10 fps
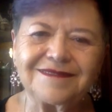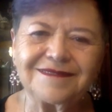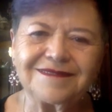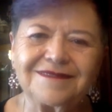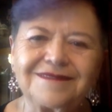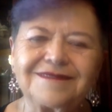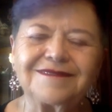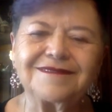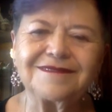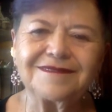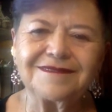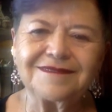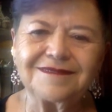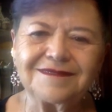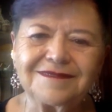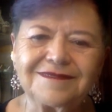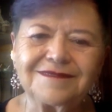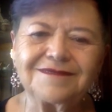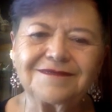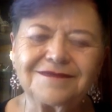
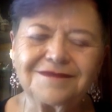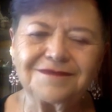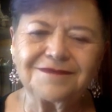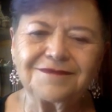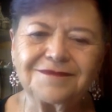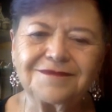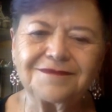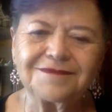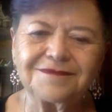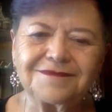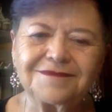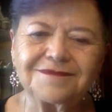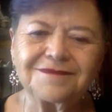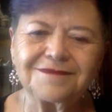[no speech]